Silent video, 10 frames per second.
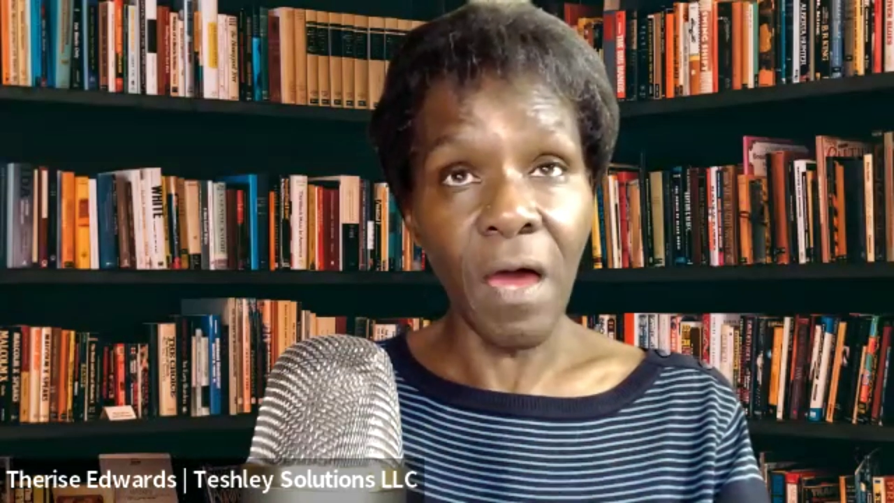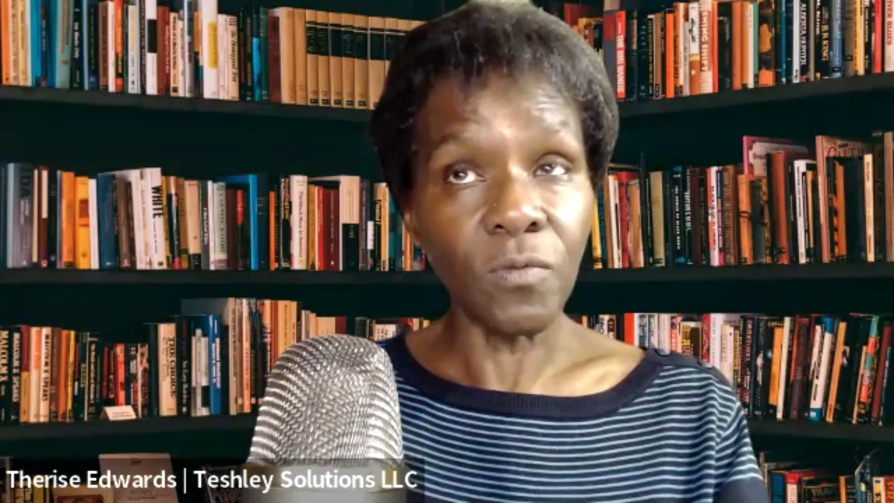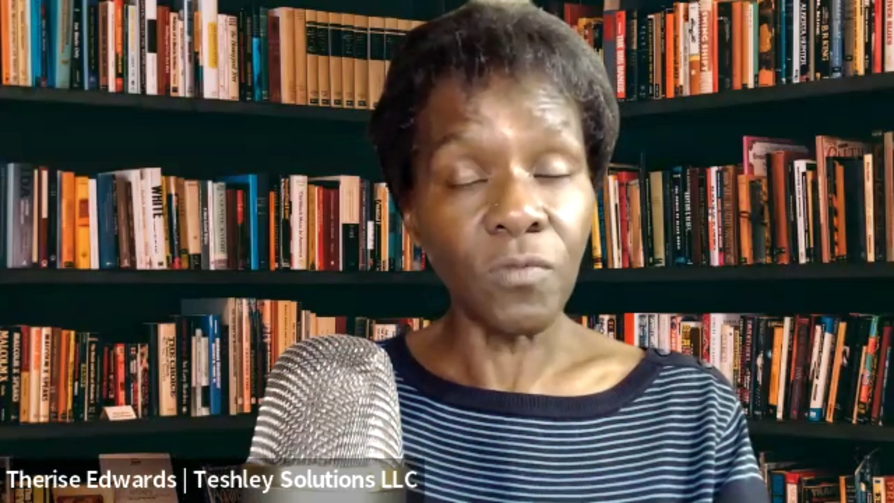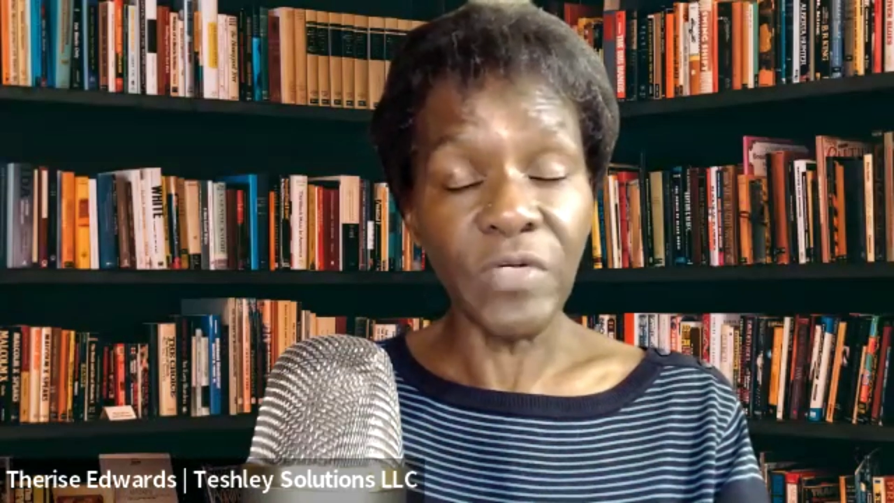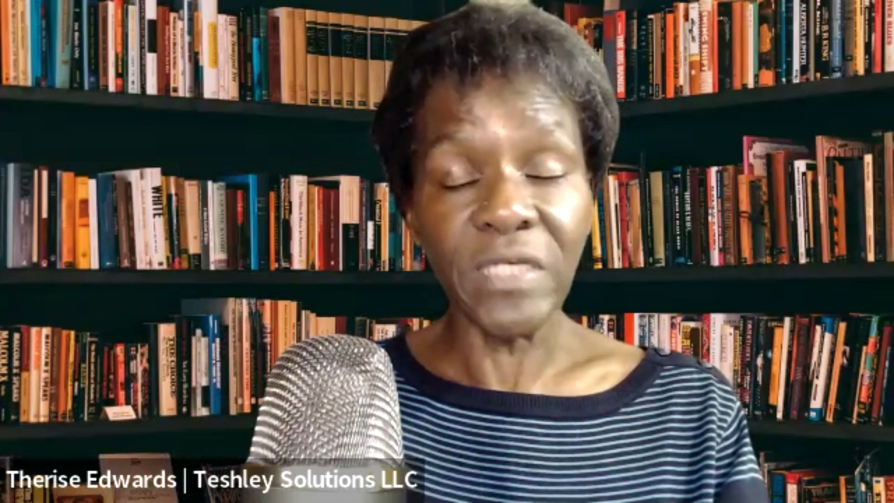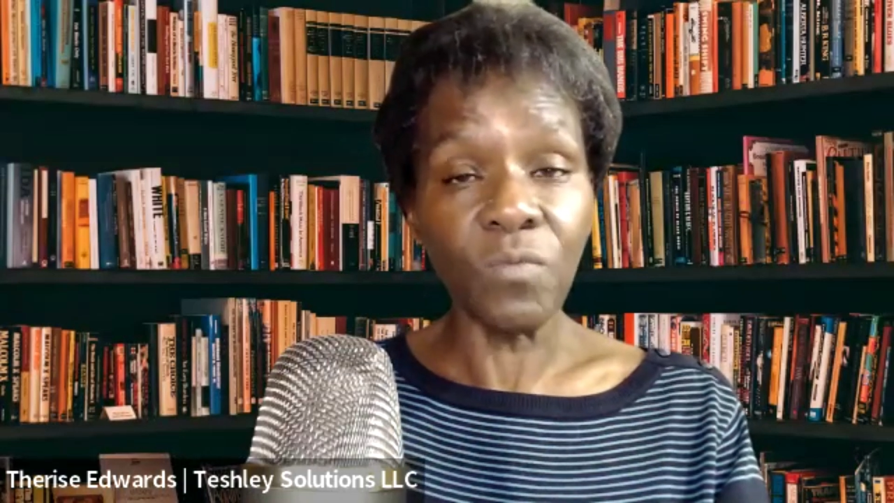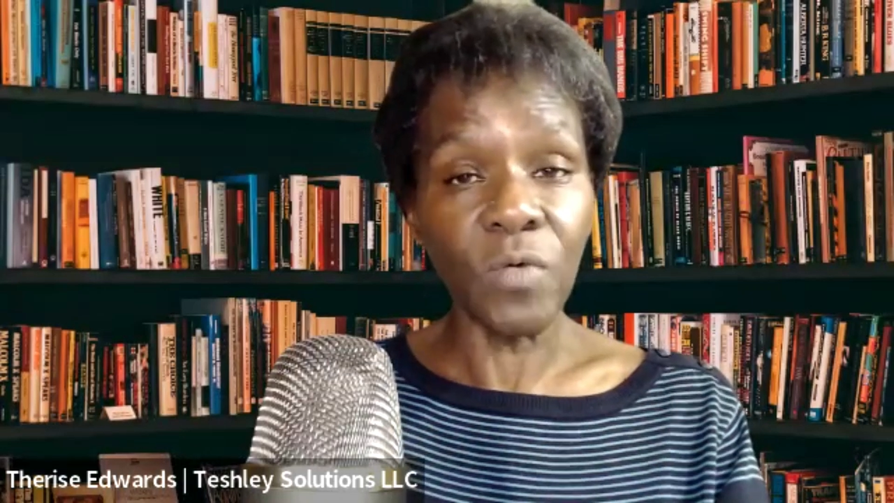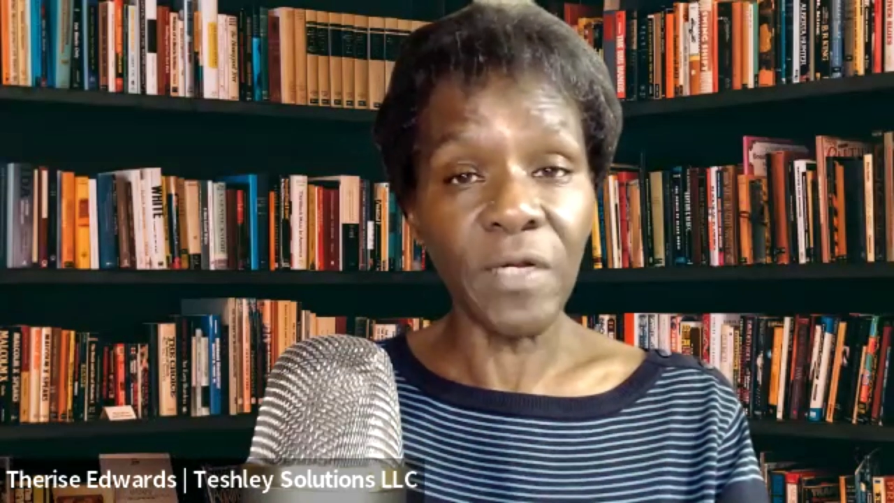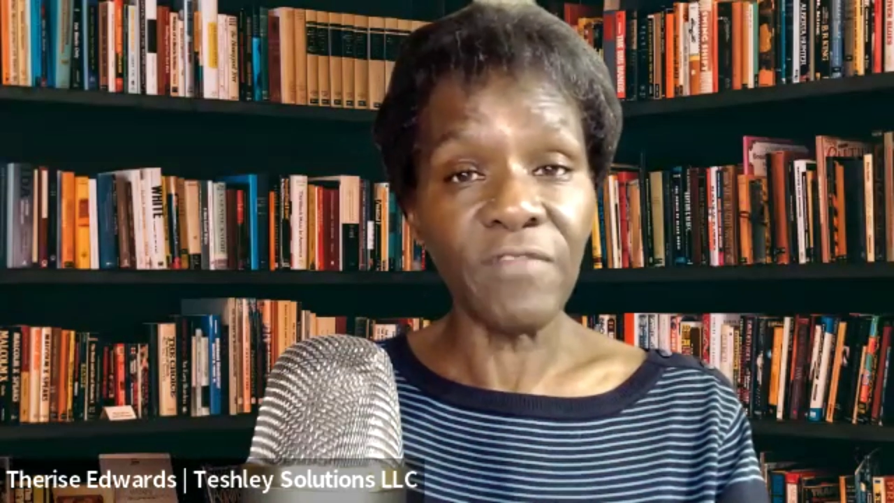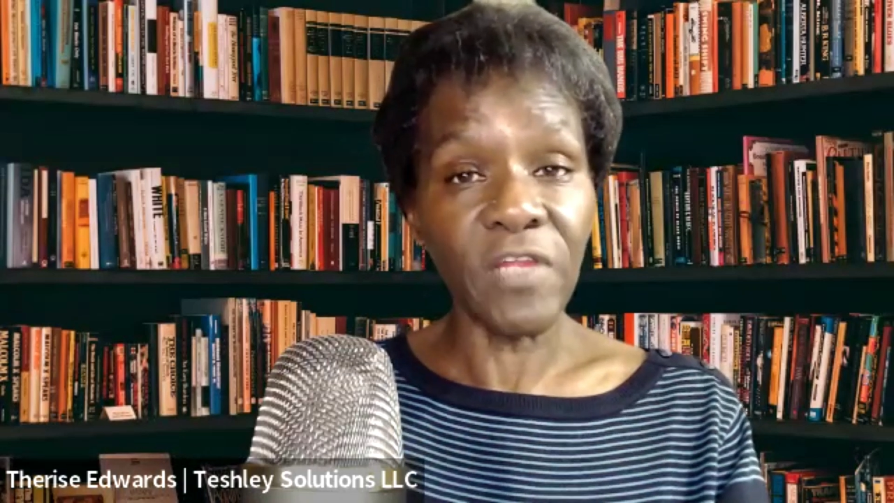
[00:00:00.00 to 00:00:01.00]
You will read
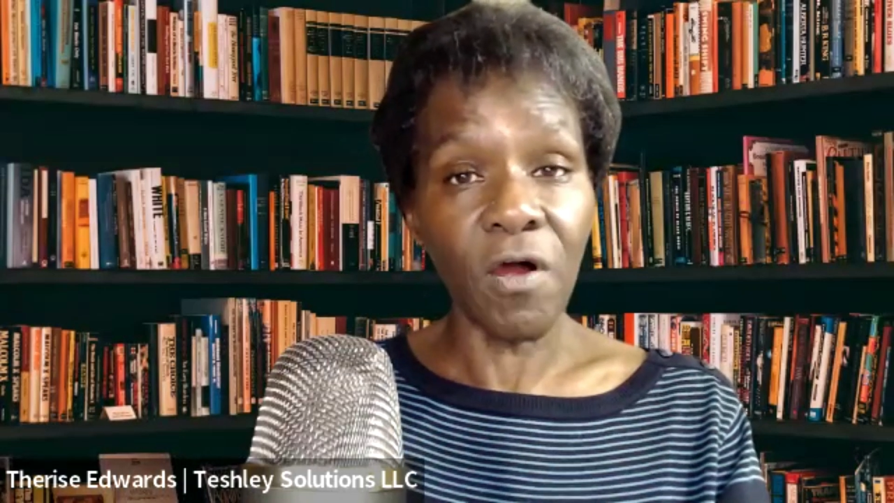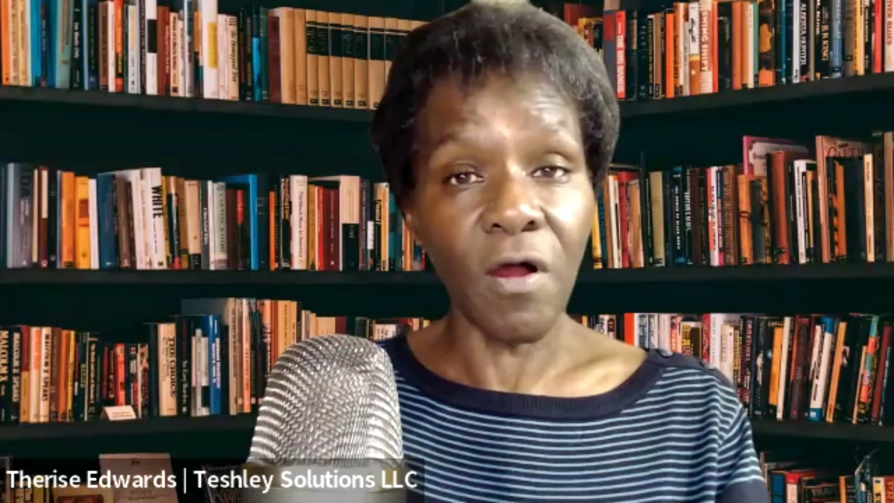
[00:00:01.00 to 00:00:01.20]
in one of the